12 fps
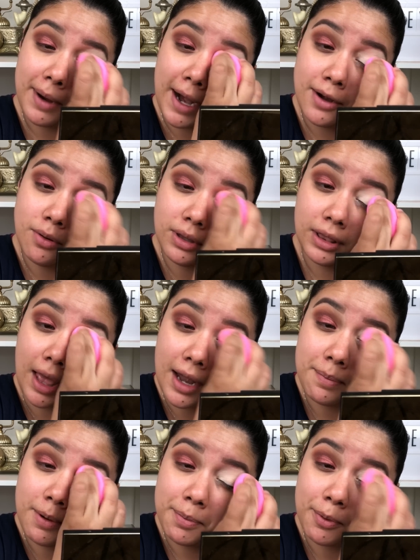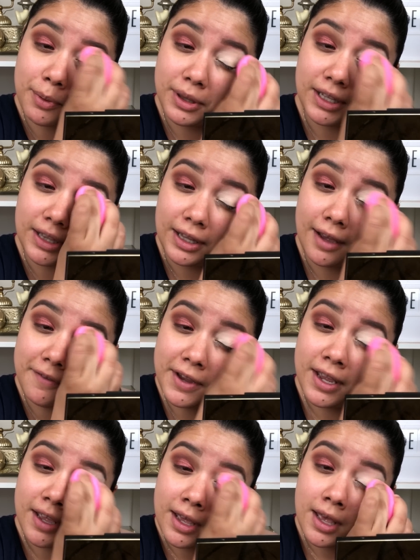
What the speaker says: I know a lot of people really love it,